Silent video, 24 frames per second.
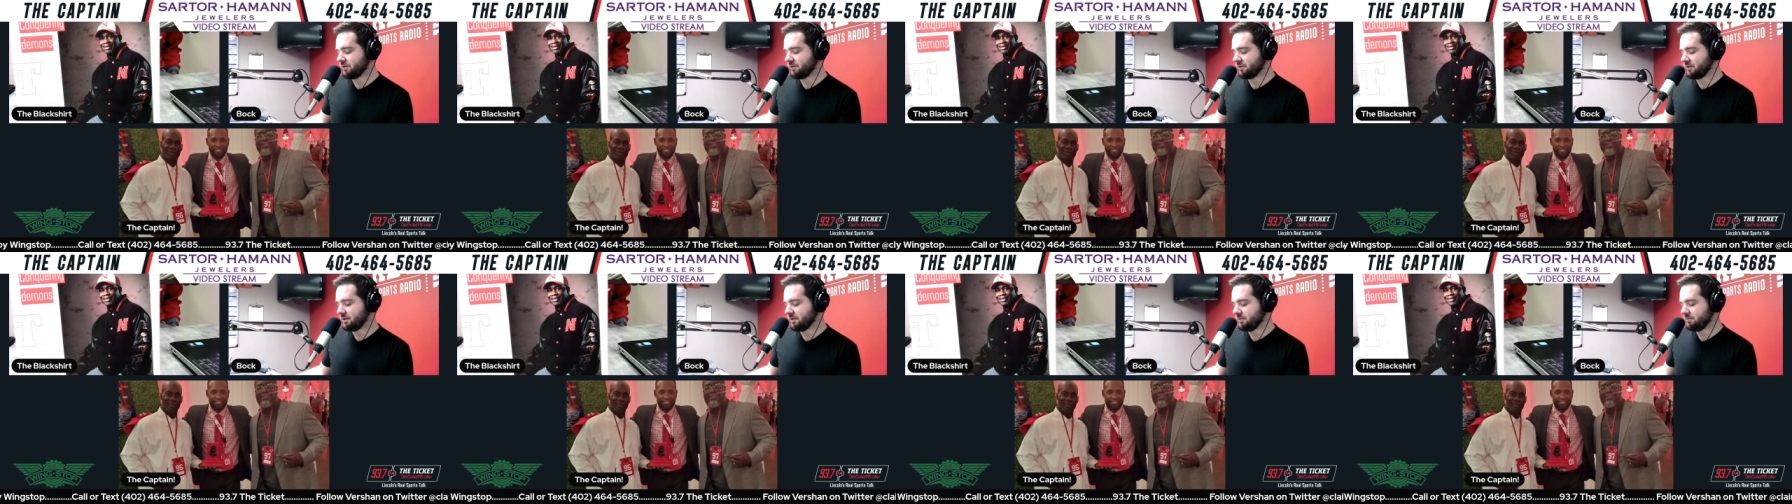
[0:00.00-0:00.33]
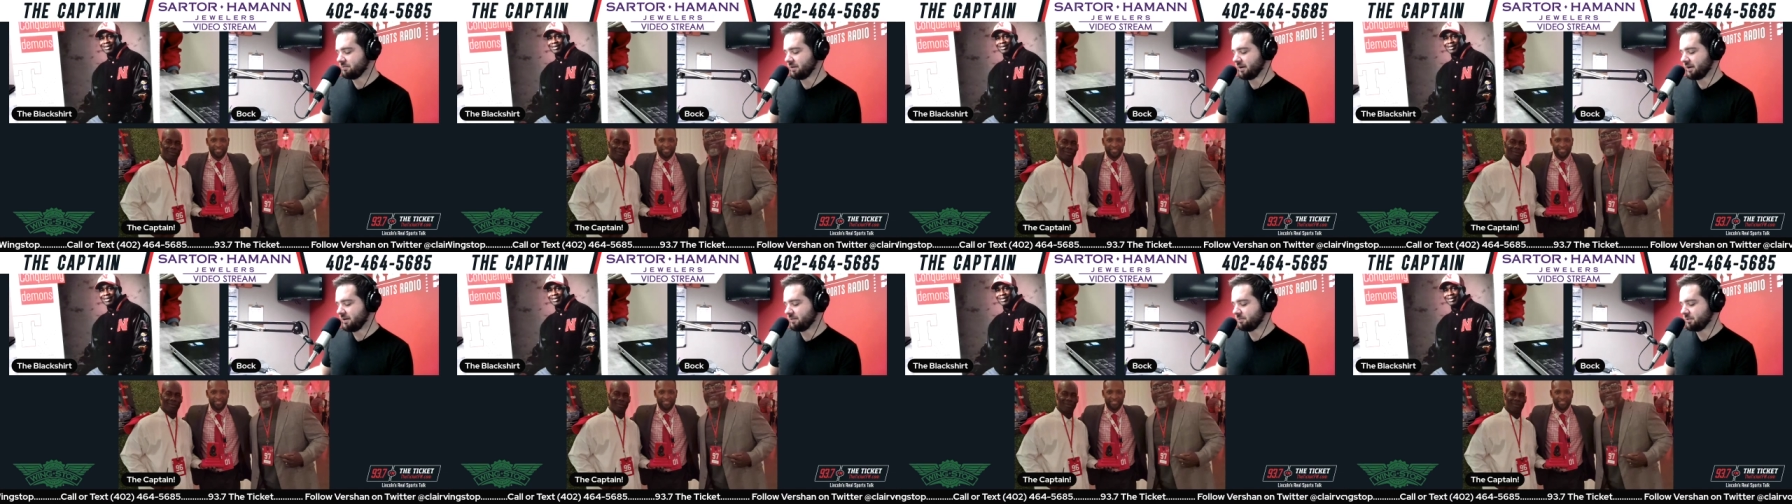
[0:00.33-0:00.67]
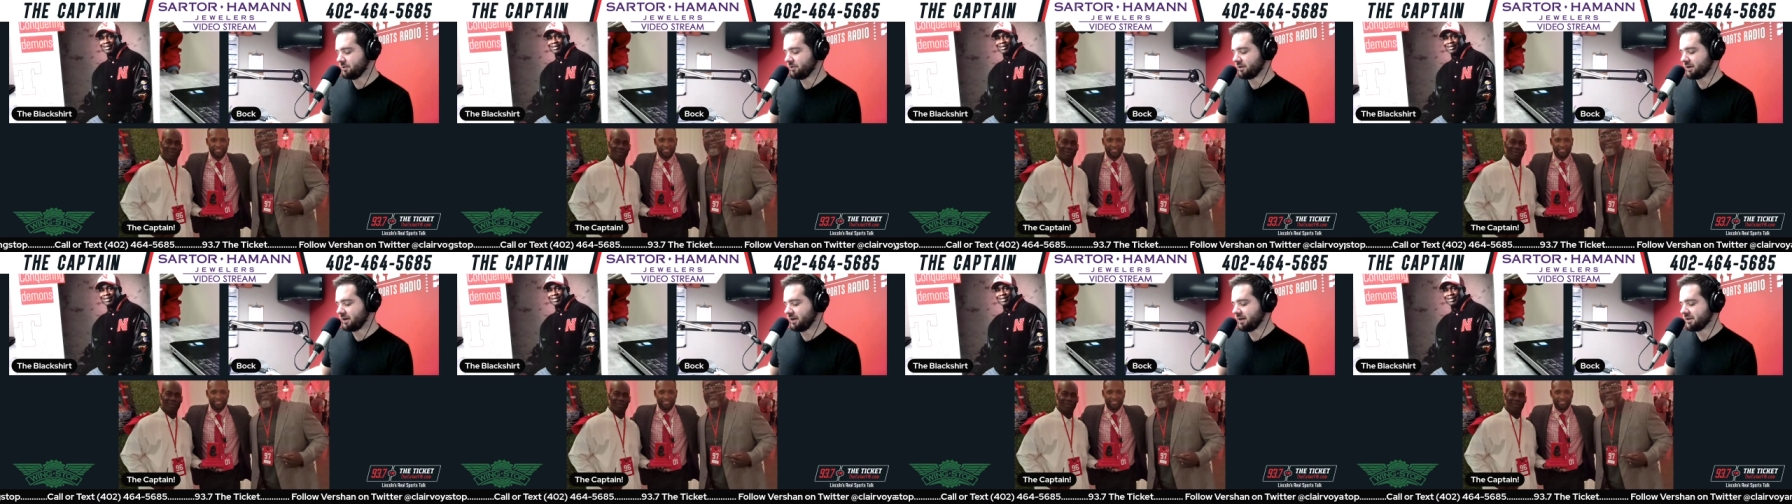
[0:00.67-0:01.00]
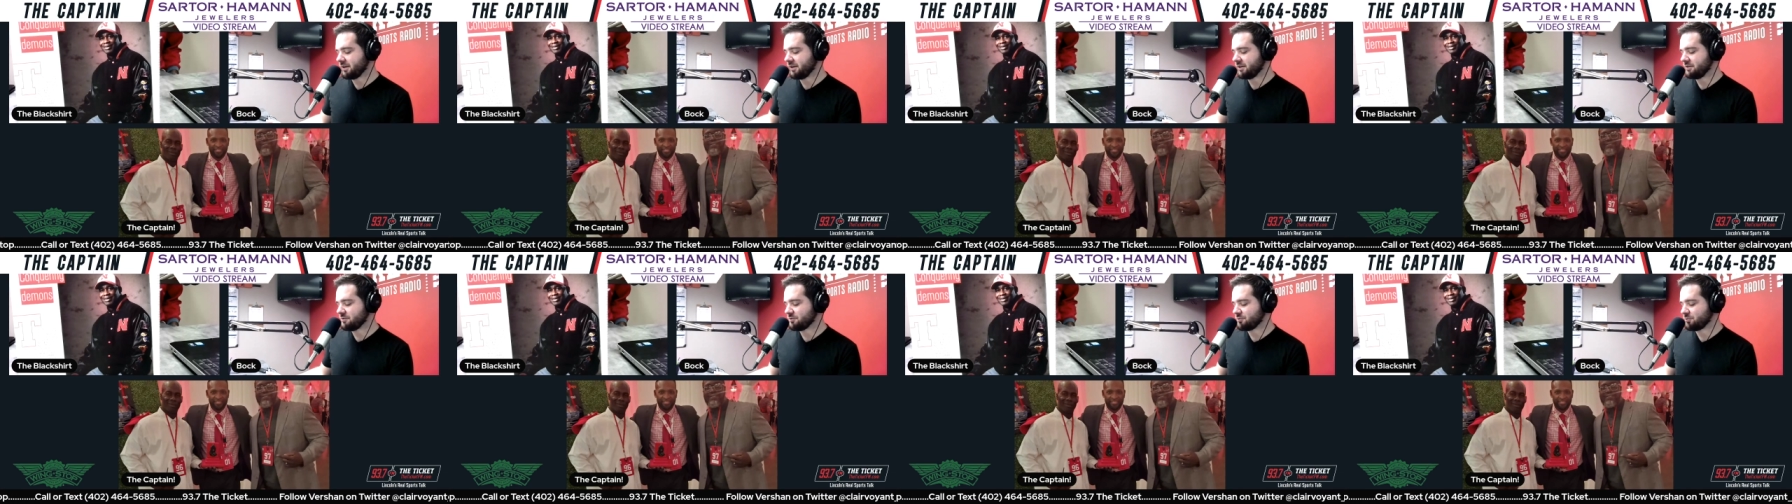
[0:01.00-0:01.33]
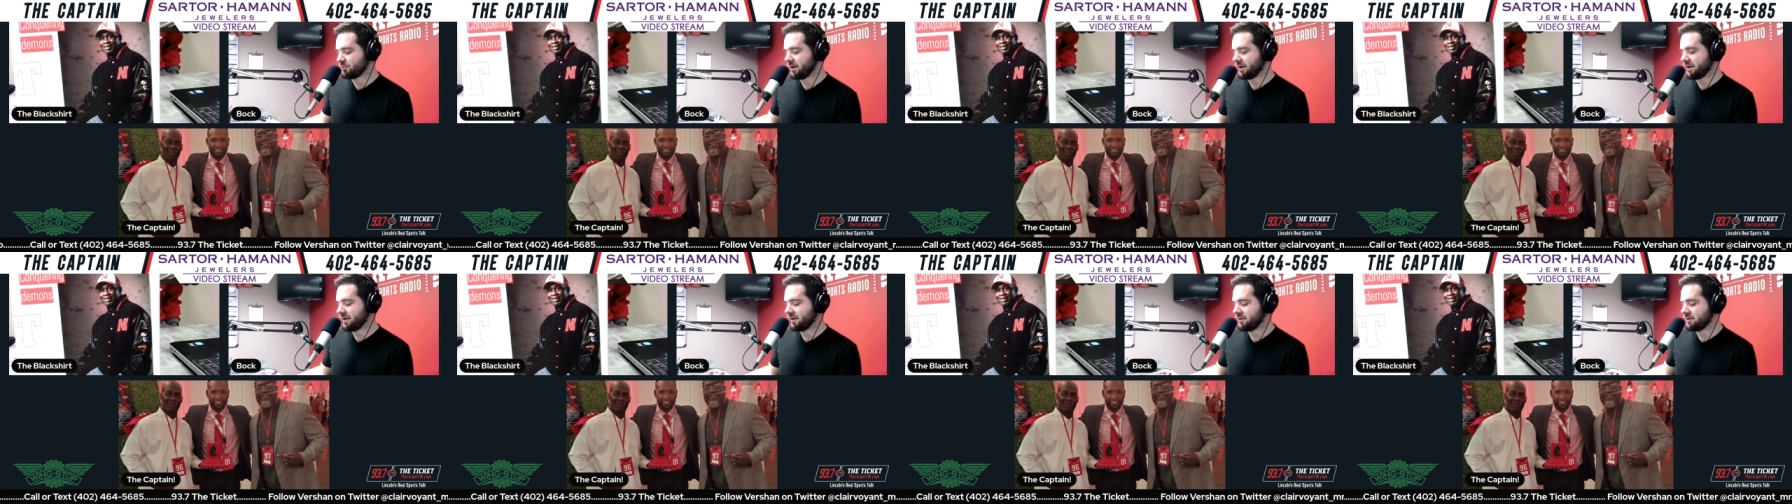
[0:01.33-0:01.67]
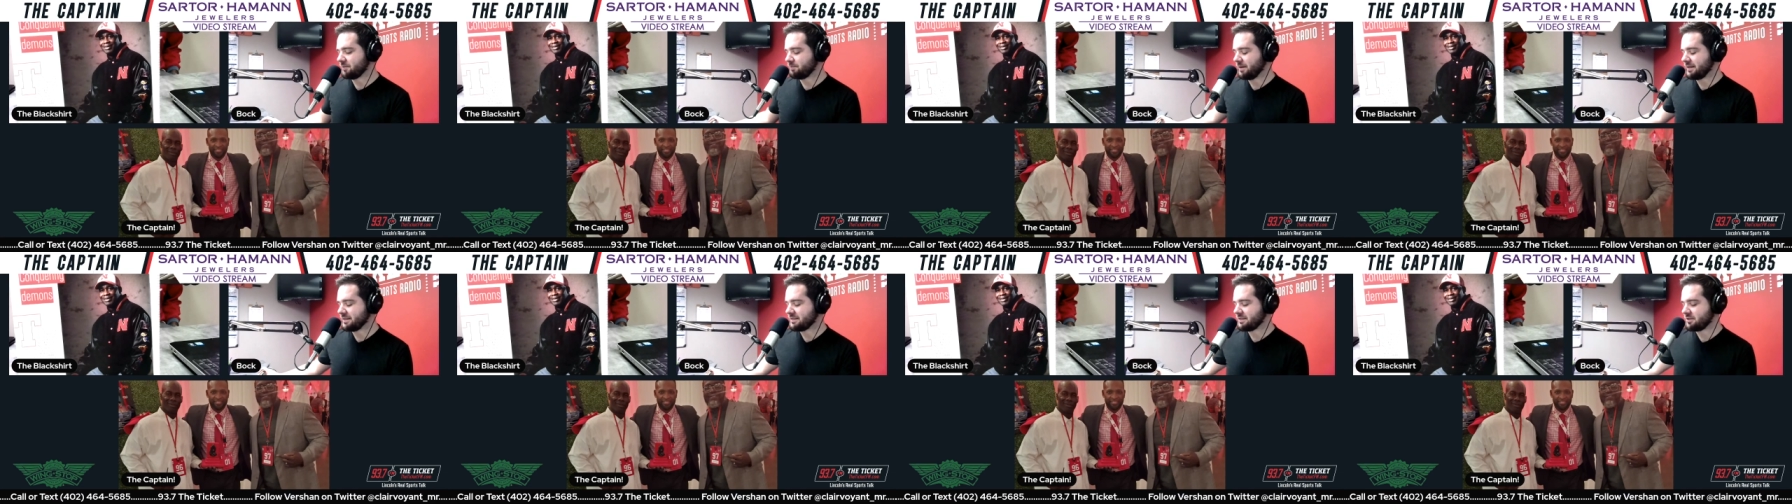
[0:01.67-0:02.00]
written by Bill Connelly who's ranking the
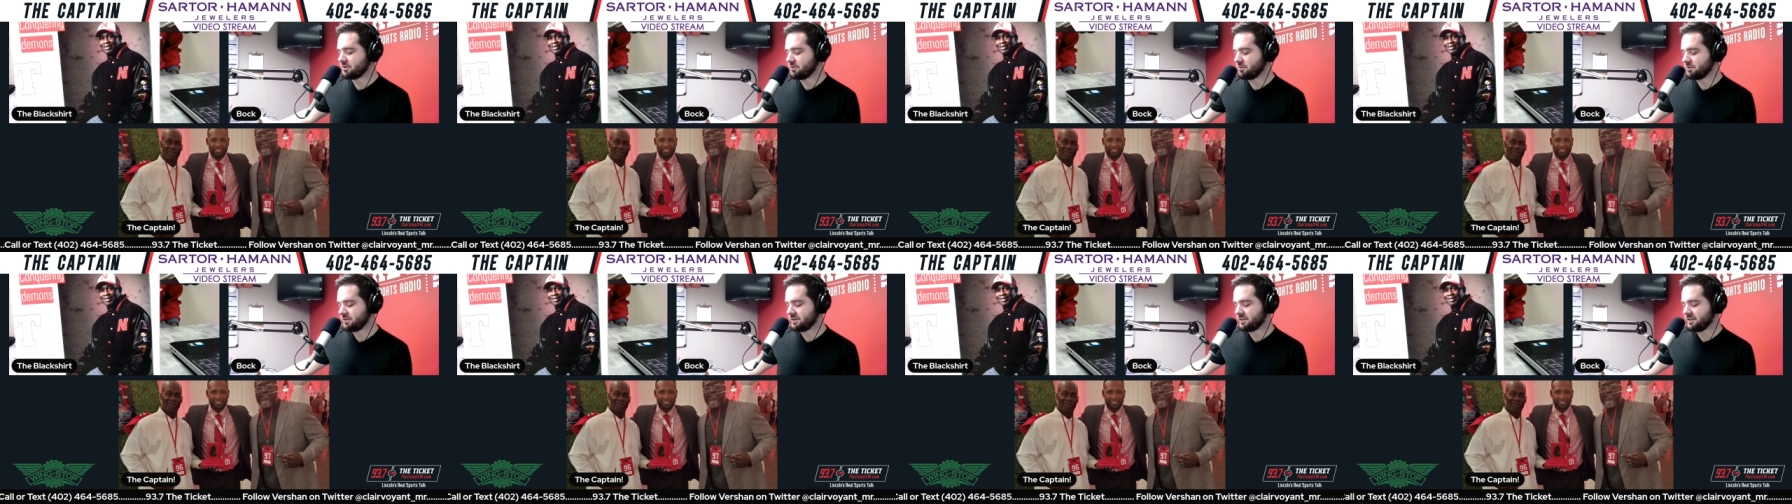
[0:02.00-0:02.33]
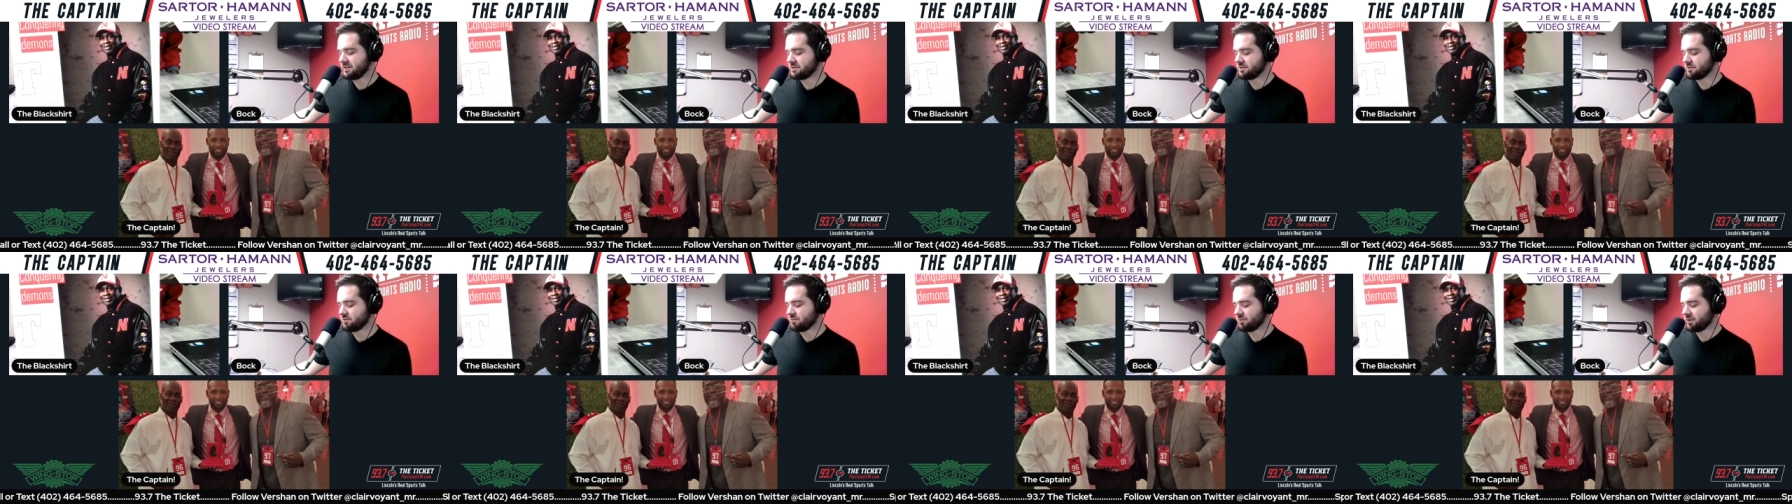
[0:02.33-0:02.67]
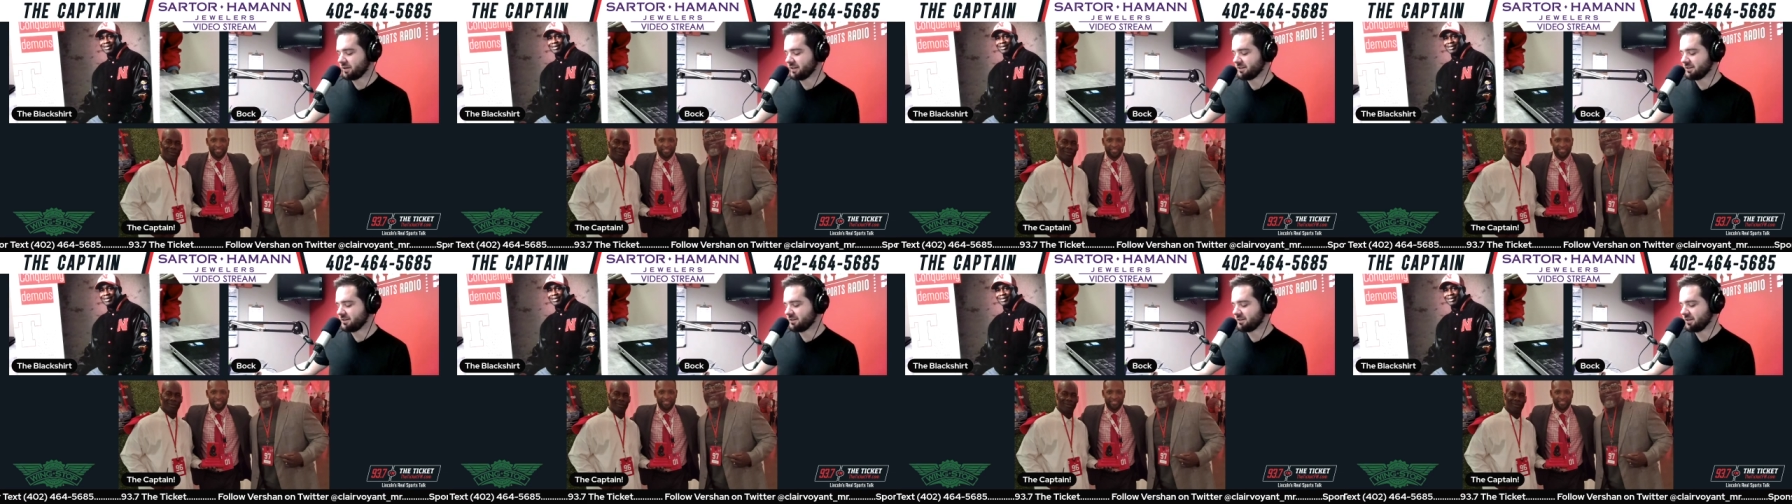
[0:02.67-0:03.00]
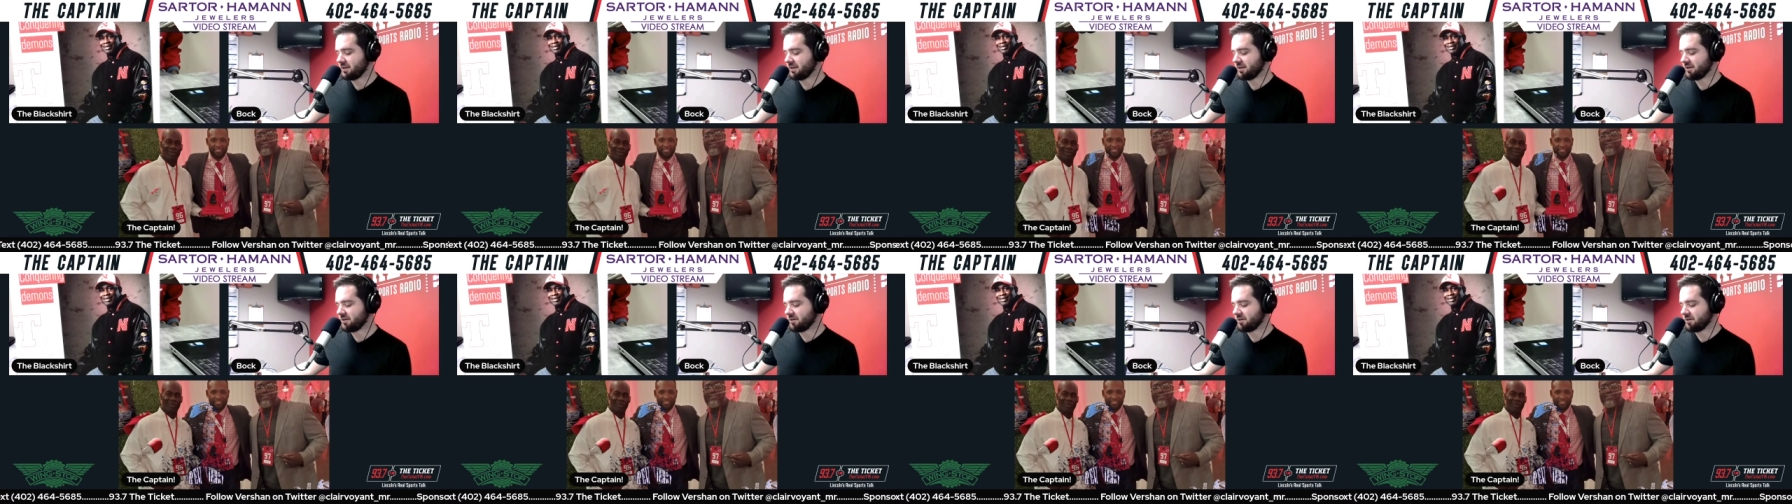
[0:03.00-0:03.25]
best two season runs in